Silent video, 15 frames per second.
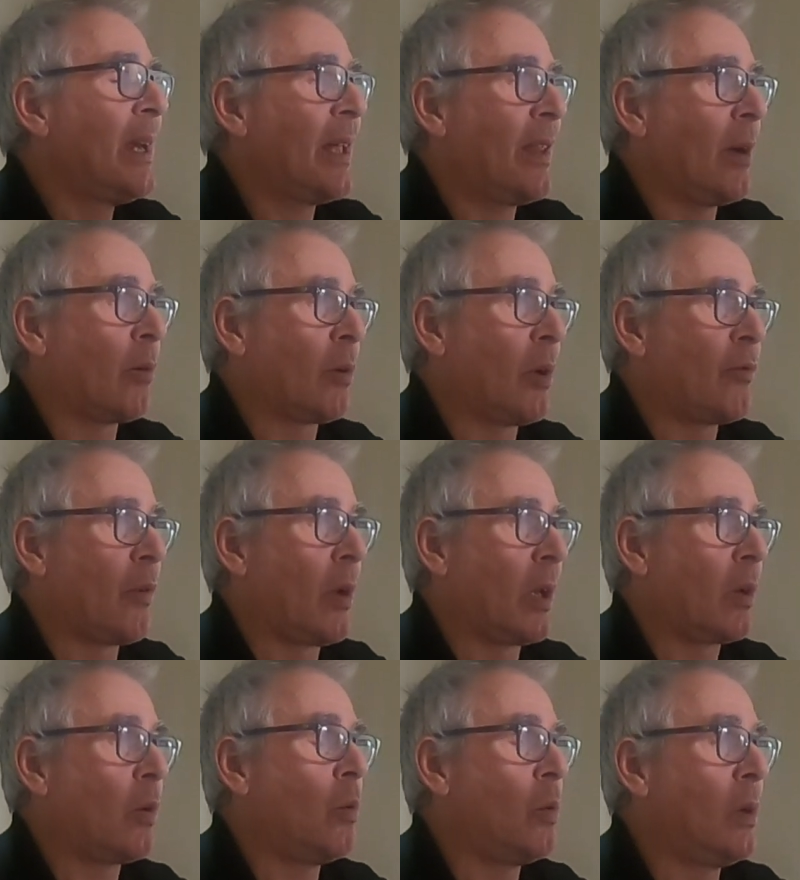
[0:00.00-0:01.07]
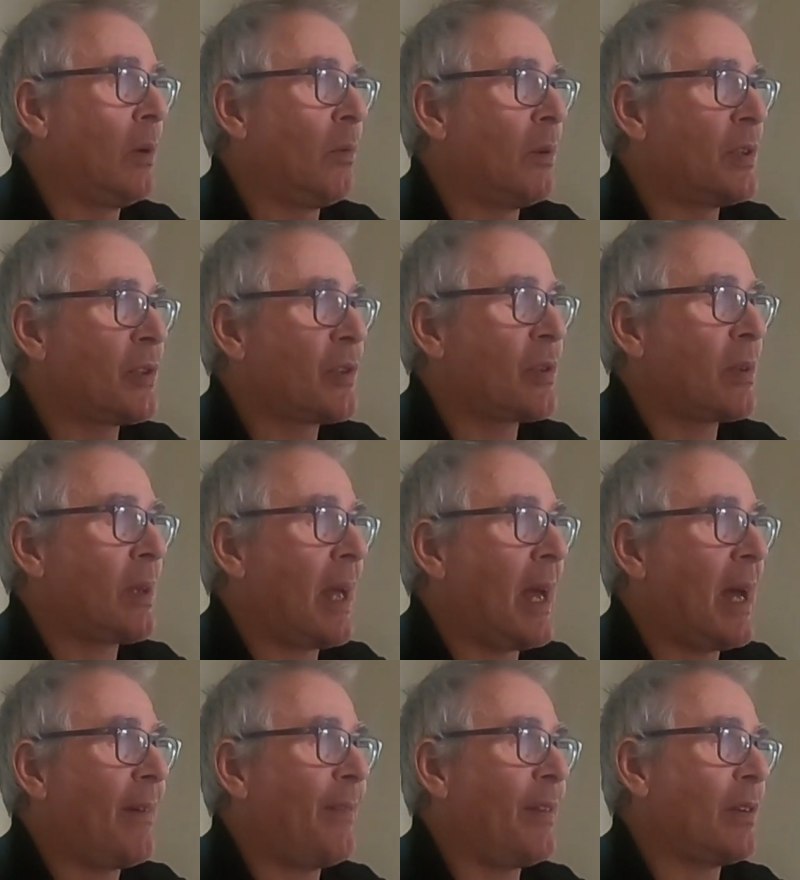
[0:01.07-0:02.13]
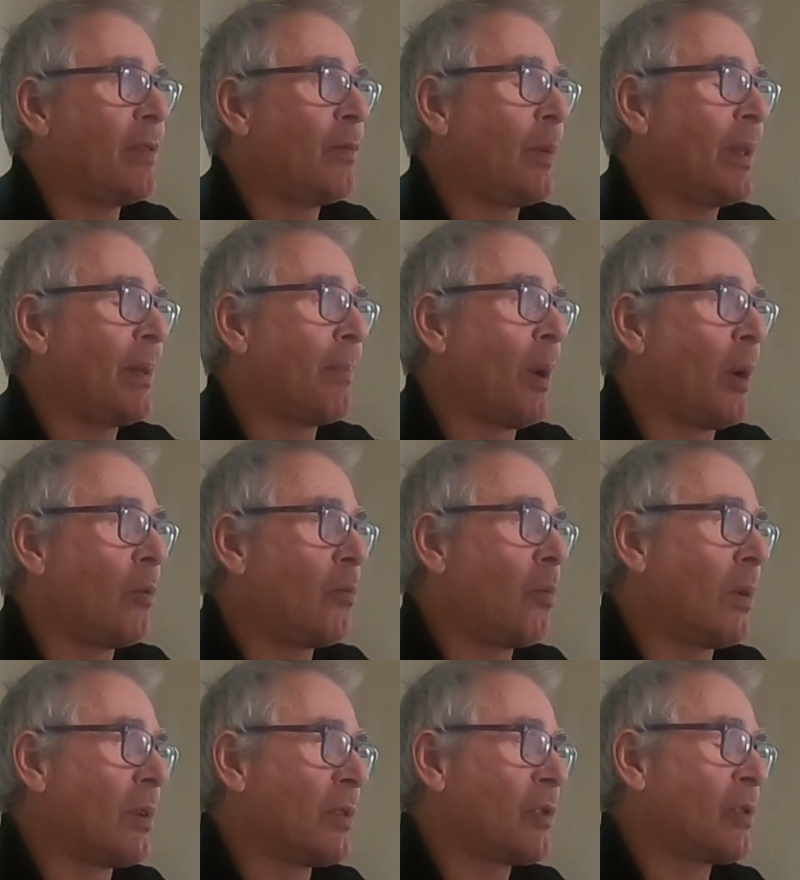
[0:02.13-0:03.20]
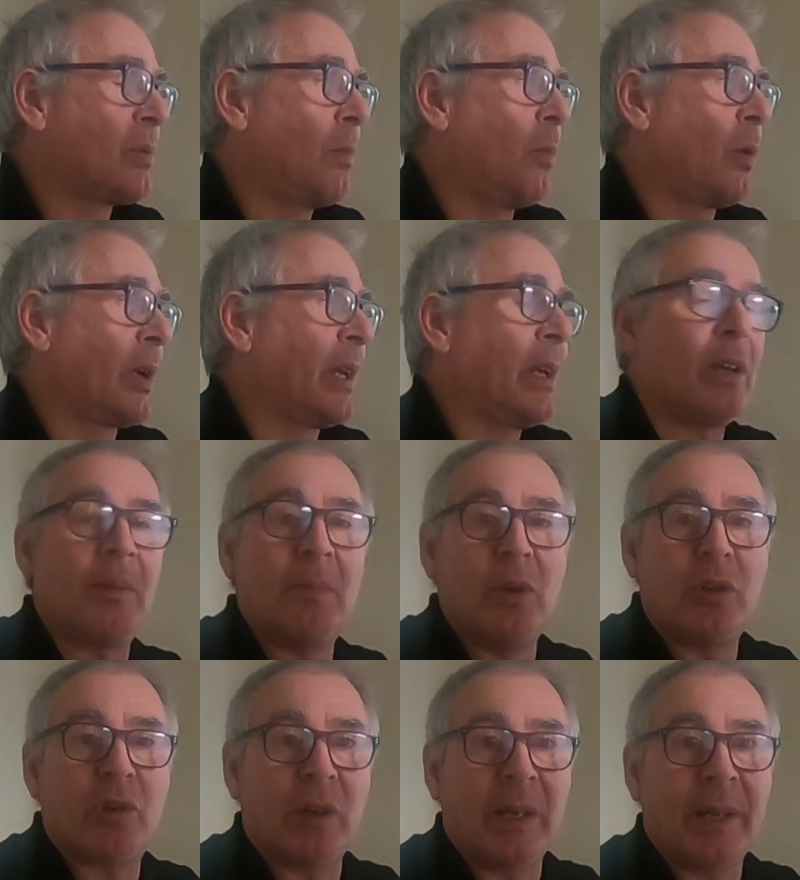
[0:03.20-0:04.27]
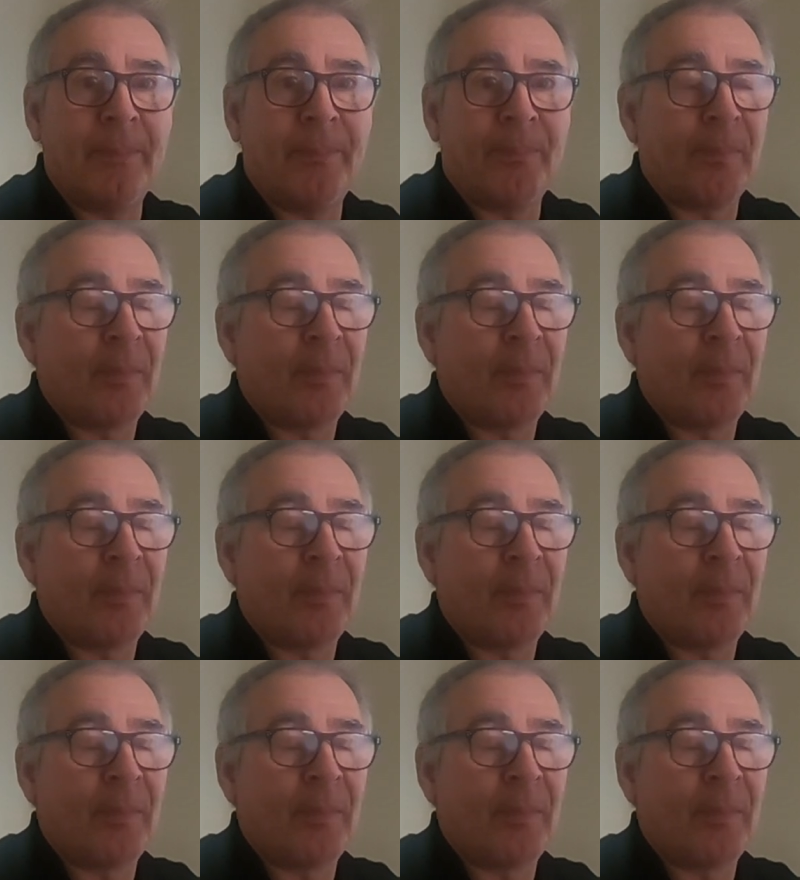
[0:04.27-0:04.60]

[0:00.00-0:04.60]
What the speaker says: The old hydraulic cooler was fitted when the boat was working commercially,